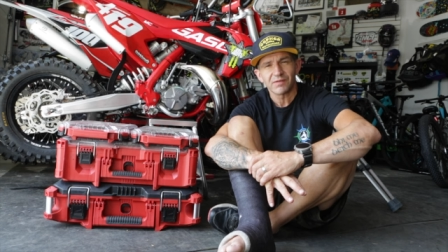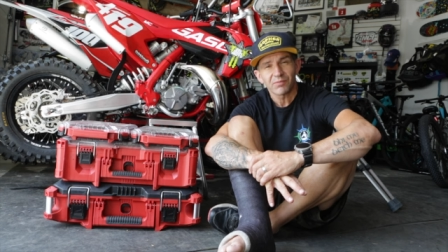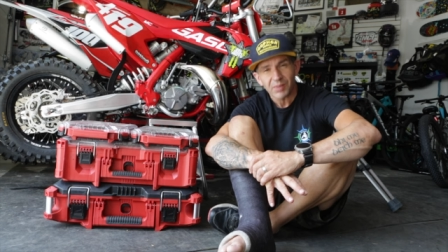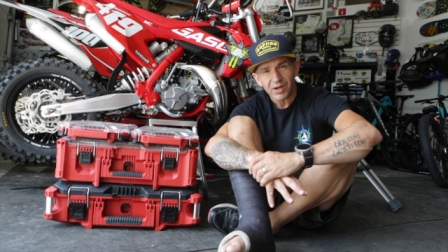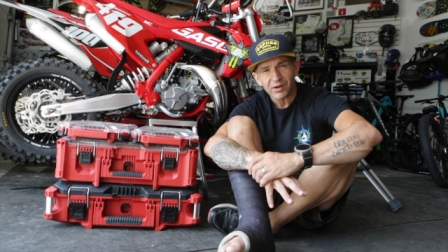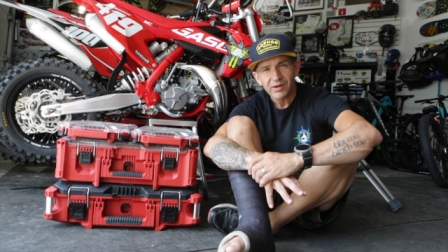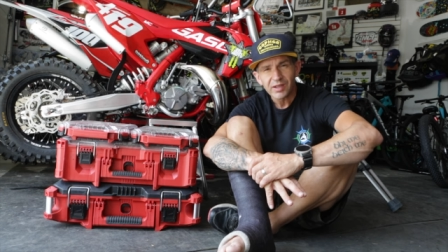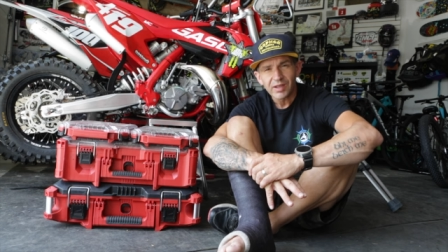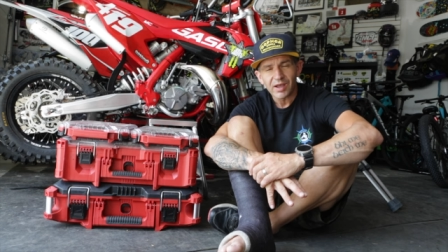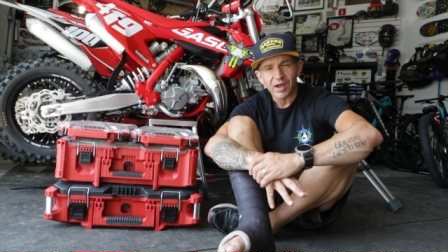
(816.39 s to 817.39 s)
even better,
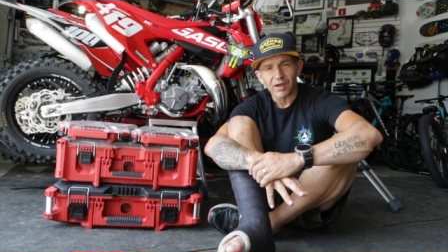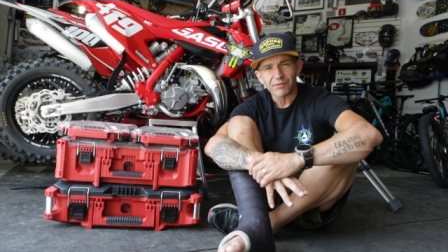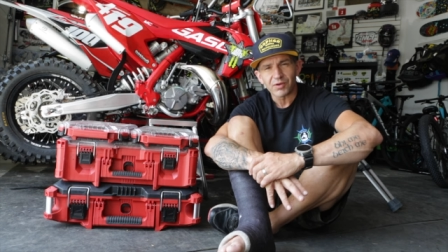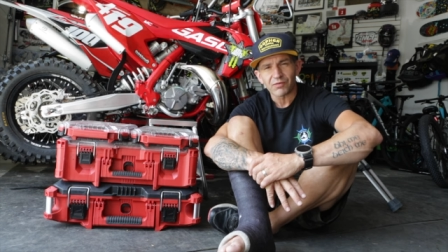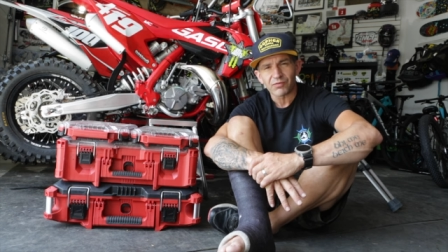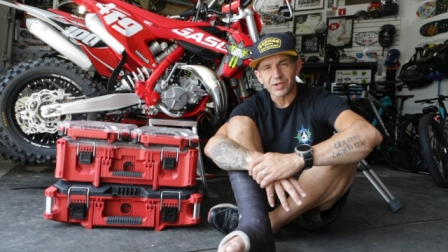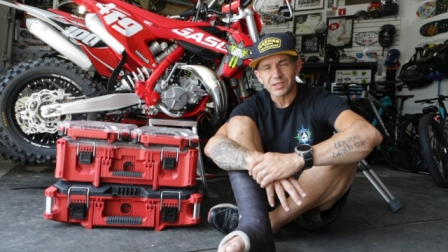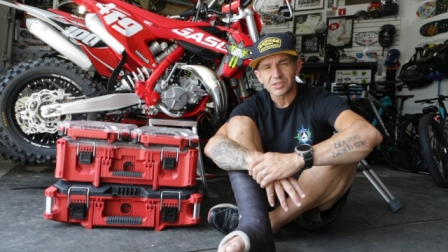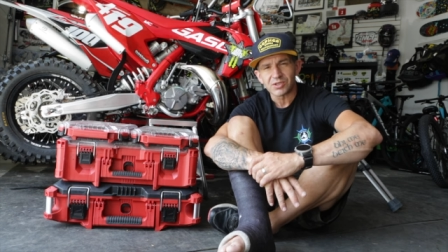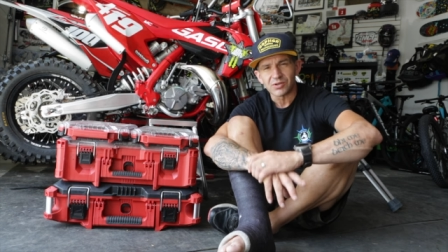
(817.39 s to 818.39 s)
uh, feel
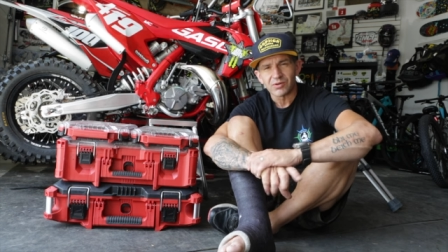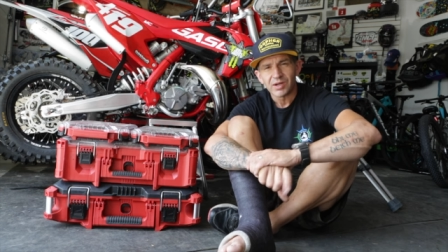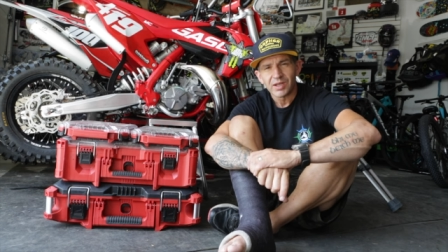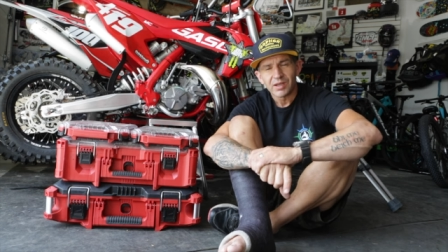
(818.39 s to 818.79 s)
free to